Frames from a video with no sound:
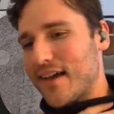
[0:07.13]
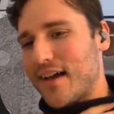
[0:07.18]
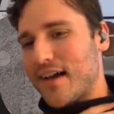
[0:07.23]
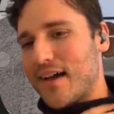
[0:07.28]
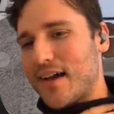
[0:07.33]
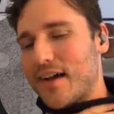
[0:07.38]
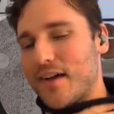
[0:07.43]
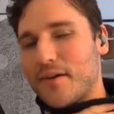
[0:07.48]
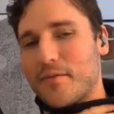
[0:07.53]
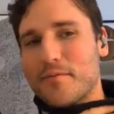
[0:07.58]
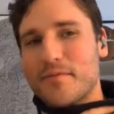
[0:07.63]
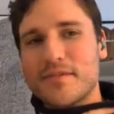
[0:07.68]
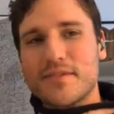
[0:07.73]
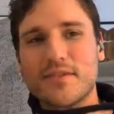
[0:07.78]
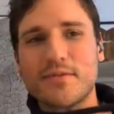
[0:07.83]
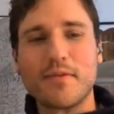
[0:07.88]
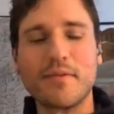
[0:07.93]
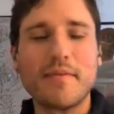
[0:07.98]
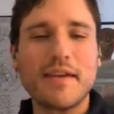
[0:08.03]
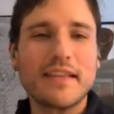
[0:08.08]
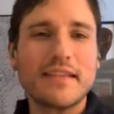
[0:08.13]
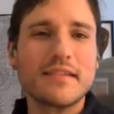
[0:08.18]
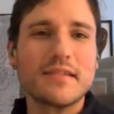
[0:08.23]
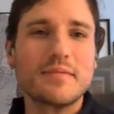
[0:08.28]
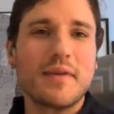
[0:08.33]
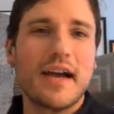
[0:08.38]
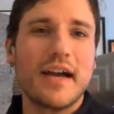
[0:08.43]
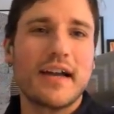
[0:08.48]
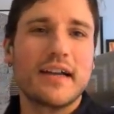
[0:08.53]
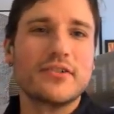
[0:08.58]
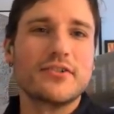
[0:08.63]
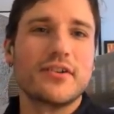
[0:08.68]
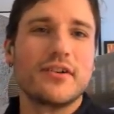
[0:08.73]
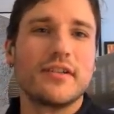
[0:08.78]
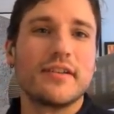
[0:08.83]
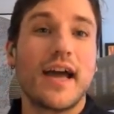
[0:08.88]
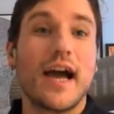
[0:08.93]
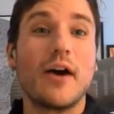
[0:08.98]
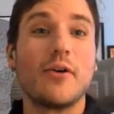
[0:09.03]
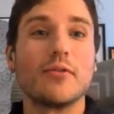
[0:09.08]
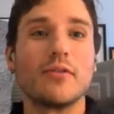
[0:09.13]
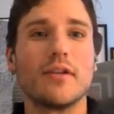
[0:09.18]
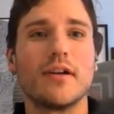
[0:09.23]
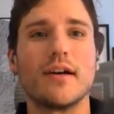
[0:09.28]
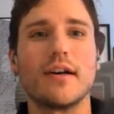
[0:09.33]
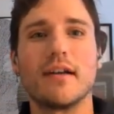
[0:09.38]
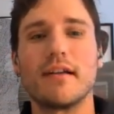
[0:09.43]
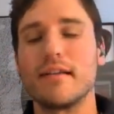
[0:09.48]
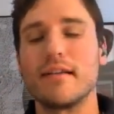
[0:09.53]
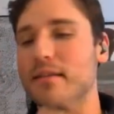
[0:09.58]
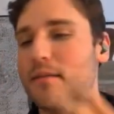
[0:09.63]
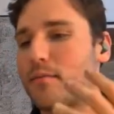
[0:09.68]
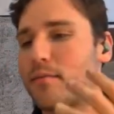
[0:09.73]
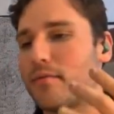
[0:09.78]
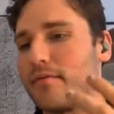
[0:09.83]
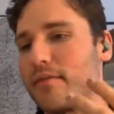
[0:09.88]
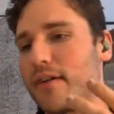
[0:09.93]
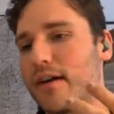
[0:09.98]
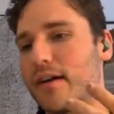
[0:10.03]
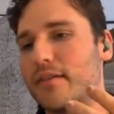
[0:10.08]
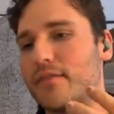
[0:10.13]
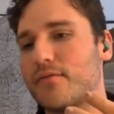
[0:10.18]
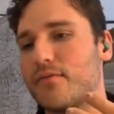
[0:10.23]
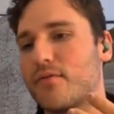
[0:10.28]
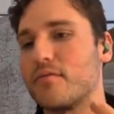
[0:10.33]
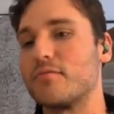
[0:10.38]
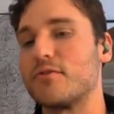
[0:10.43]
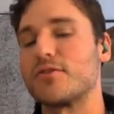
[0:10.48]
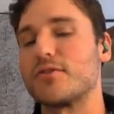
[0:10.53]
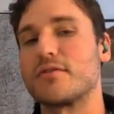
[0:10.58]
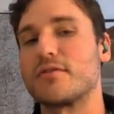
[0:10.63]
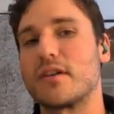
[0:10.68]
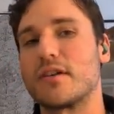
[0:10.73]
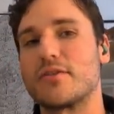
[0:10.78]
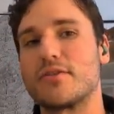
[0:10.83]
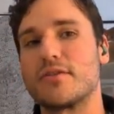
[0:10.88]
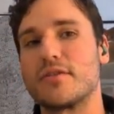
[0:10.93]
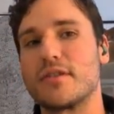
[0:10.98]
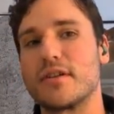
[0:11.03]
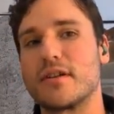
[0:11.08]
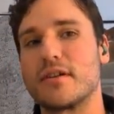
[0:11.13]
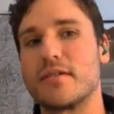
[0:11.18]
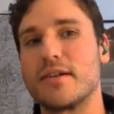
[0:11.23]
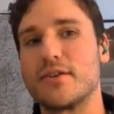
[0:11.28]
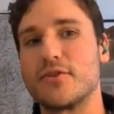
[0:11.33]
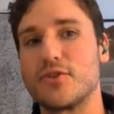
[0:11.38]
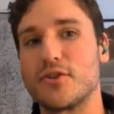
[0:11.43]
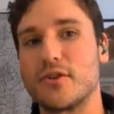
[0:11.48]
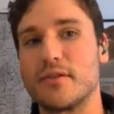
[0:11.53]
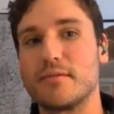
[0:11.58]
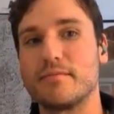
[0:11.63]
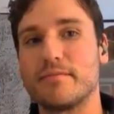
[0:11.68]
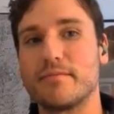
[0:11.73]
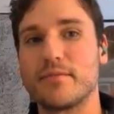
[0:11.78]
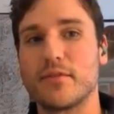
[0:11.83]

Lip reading: So we make this package called outlines that provides formal structure generation.